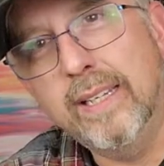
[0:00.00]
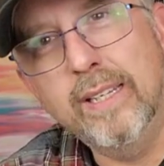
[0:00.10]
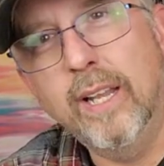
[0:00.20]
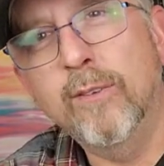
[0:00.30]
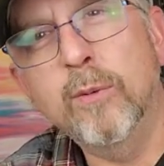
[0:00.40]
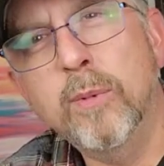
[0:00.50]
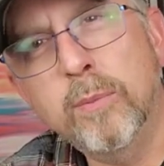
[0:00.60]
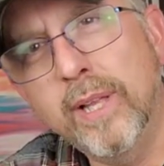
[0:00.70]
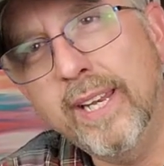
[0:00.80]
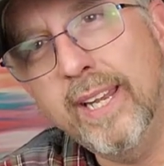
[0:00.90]
none of them have
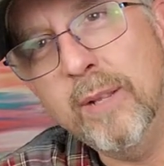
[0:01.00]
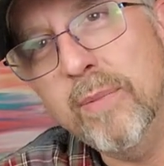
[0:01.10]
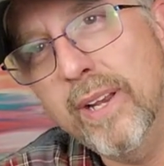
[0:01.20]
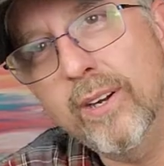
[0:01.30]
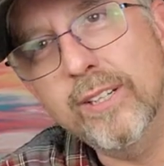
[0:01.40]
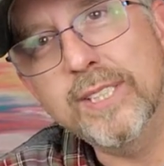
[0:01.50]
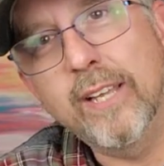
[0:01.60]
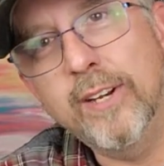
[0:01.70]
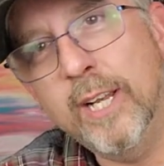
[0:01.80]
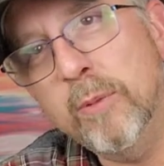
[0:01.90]
played any better or
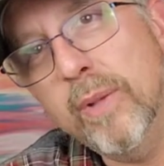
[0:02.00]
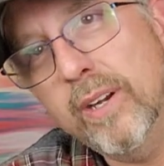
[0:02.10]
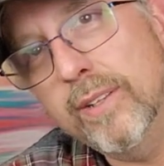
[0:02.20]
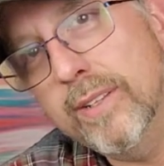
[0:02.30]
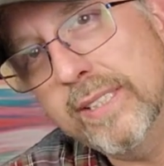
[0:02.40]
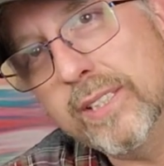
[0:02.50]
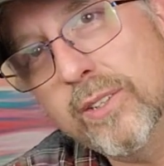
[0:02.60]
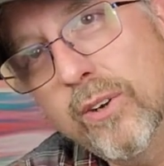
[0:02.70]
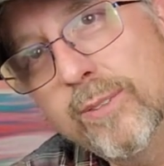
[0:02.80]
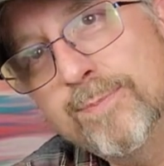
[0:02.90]
sounded any better than this
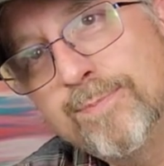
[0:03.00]
guitar.